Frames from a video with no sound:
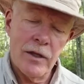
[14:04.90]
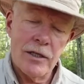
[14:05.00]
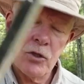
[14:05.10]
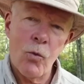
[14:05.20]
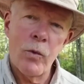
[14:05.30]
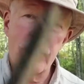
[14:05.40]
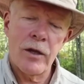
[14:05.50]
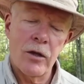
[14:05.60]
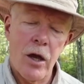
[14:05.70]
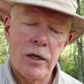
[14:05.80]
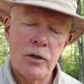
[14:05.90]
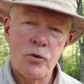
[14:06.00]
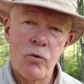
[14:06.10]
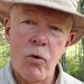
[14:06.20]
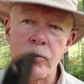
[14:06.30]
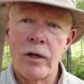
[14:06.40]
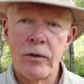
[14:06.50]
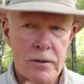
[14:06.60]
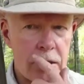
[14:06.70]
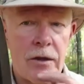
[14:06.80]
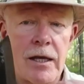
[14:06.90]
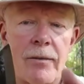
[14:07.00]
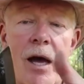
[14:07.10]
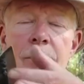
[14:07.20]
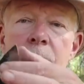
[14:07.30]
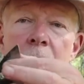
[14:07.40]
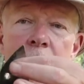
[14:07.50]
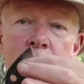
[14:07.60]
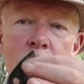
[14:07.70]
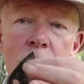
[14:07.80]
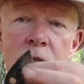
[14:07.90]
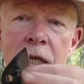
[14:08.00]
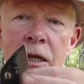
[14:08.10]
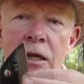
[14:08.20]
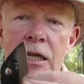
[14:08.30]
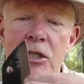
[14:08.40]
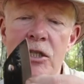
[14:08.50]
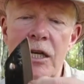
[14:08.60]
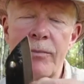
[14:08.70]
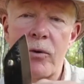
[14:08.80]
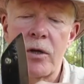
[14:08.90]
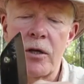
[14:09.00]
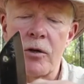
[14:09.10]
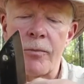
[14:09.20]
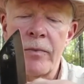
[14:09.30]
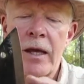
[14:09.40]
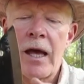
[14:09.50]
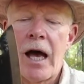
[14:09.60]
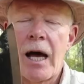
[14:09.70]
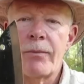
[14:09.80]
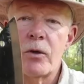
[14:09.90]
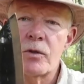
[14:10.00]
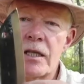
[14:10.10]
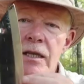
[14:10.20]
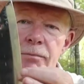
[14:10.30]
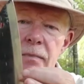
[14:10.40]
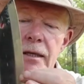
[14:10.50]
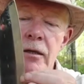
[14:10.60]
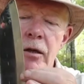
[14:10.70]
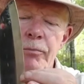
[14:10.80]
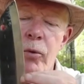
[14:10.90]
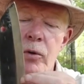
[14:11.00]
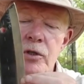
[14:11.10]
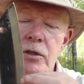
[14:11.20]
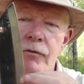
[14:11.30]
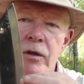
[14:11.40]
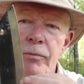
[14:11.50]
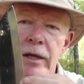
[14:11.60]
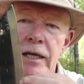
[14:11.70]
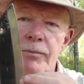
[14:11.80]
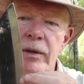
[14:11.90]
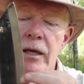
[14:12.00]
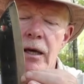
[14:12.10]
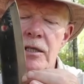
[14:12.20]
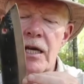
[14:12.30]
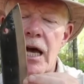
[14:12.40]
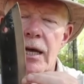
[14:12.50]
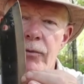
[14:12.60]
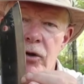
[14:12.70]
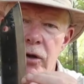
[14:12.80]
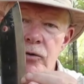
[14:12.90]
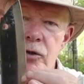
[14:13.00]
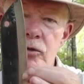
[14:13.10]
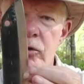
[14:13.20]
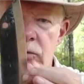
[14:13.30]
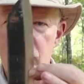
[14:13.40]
this with a lot of control. Now here's the thing, I'm not using this tip out here. I'm using the middle portion of the blade because I am closer to